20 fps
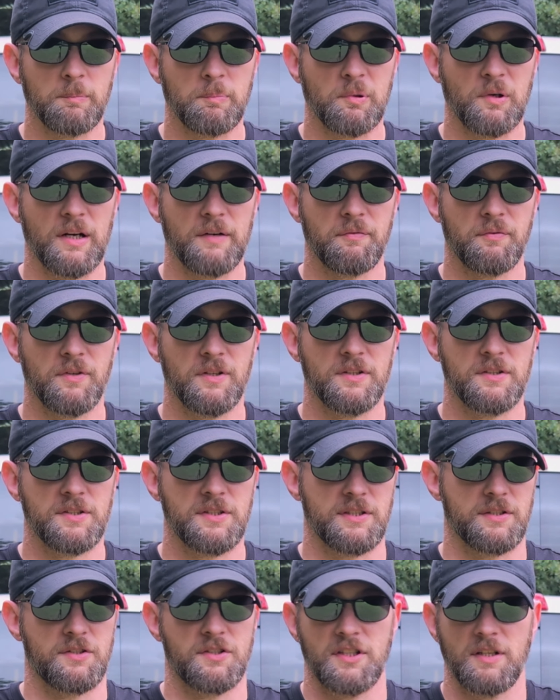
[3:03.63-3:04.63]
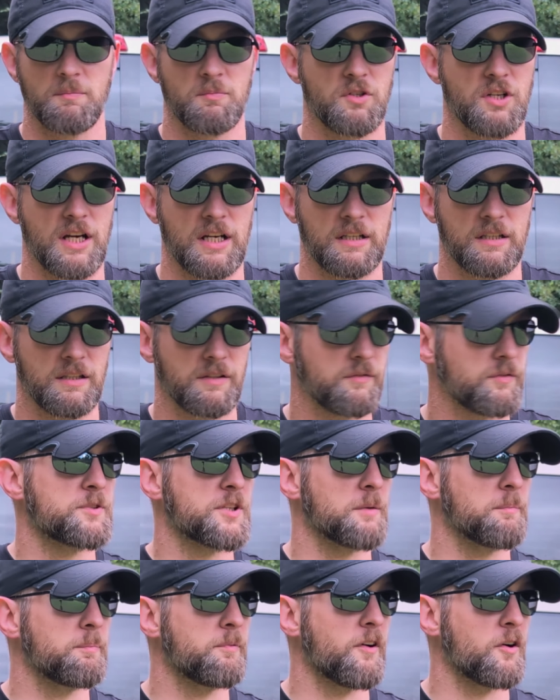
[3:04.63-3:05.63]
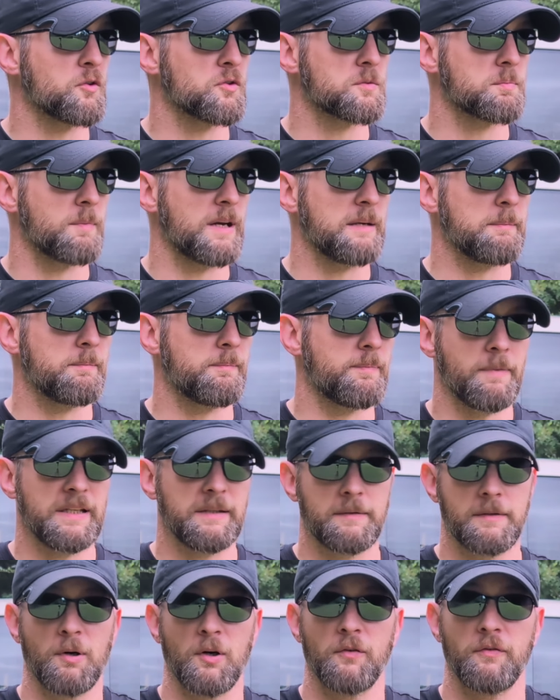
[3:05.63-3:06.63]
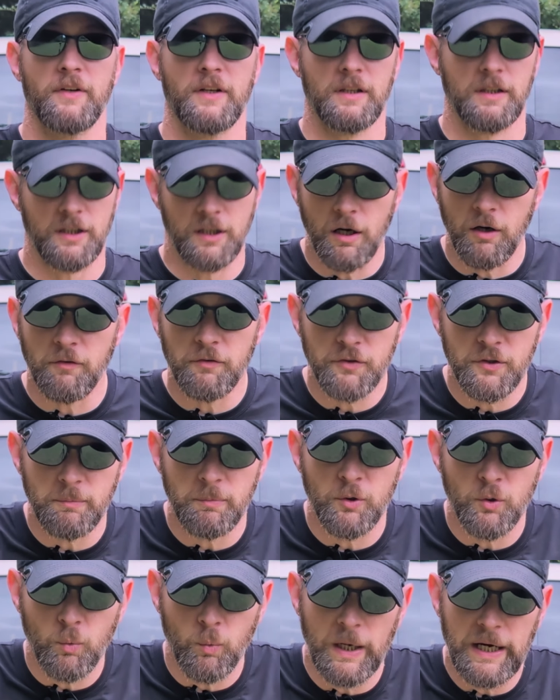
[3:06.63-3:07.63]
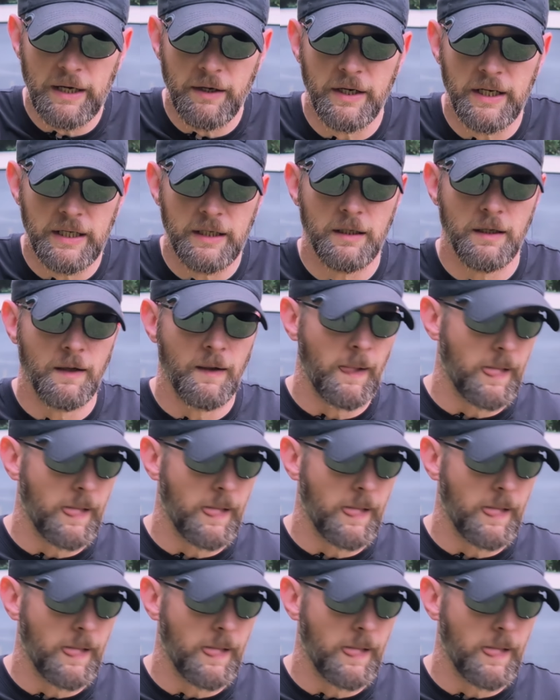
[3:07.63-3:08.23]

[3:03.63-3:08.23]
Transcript: preference and subjective. Some folks may be perfectly comfortable wearing